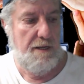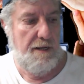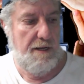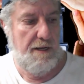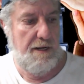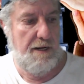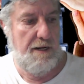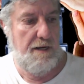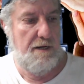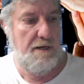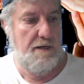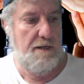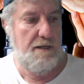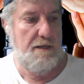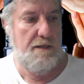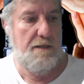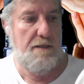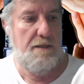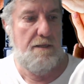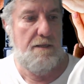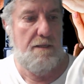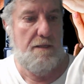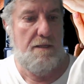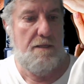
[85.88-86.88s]
and
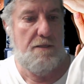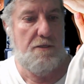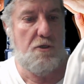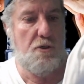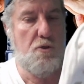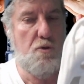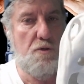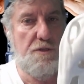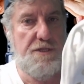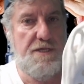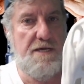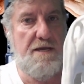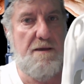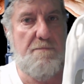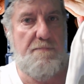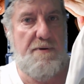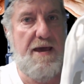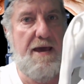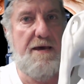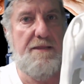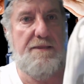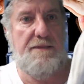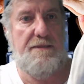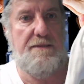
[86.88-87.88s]
the good thing
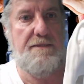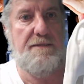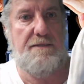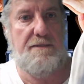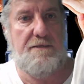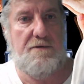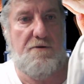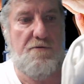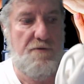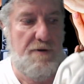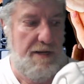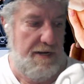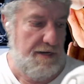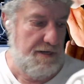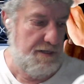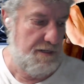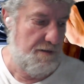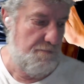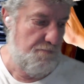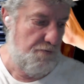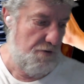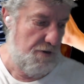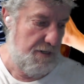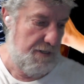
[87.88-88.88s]
about
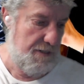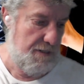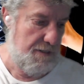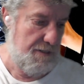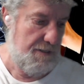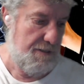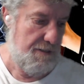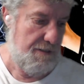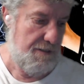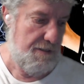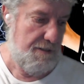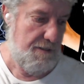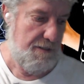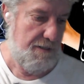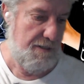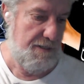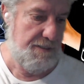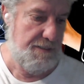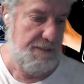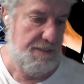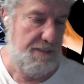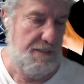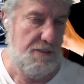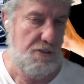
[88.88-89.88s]
Creality Print
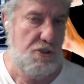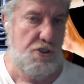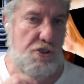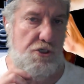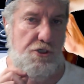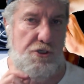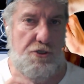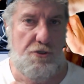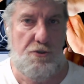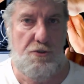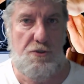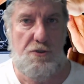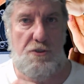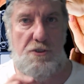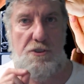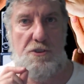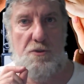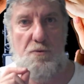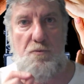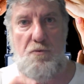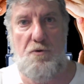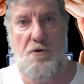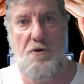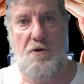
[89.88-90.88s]
is it is tuned
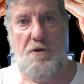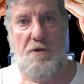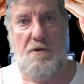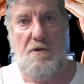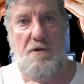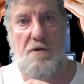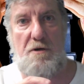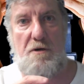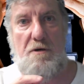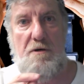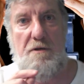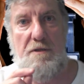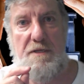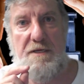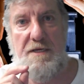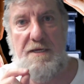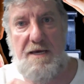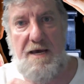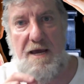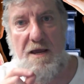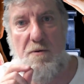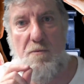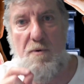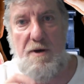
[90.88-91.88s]
to work on the
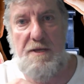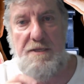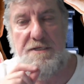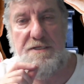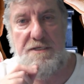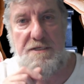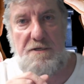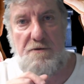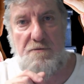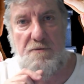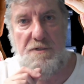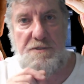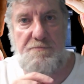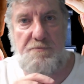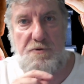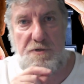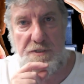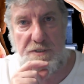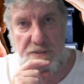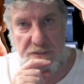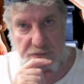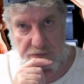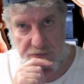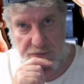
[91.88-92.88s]
K1 series
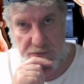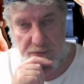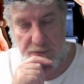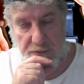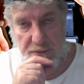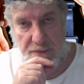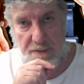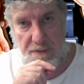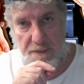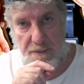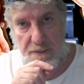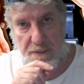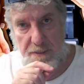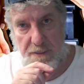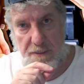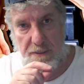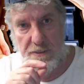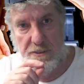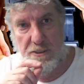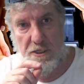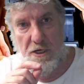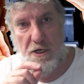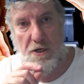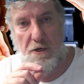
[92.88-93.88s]
printers.
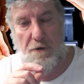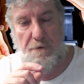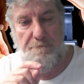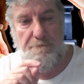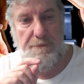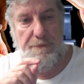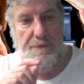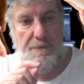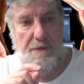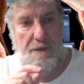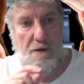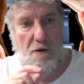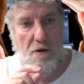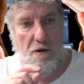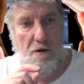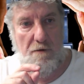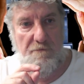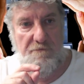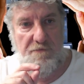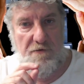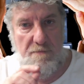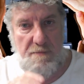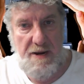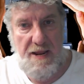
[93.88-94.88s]
So
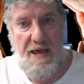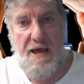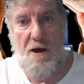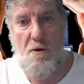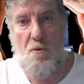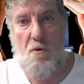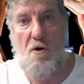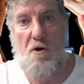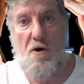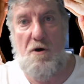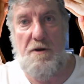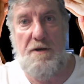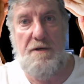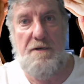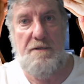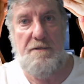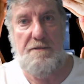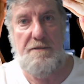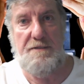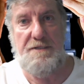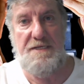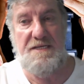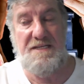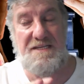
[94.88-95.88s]
from now on,
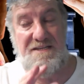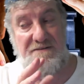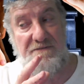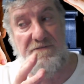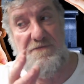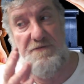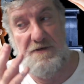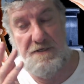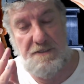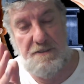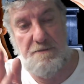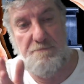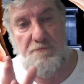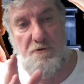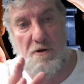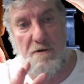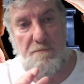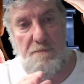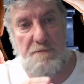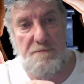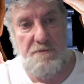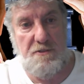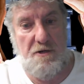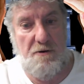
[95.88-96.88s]
since the fix the
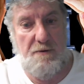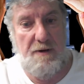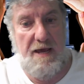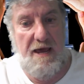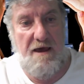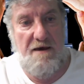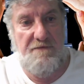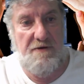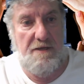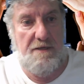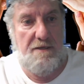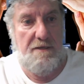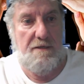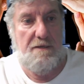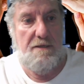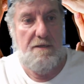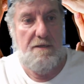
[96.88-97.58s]
problems I were having,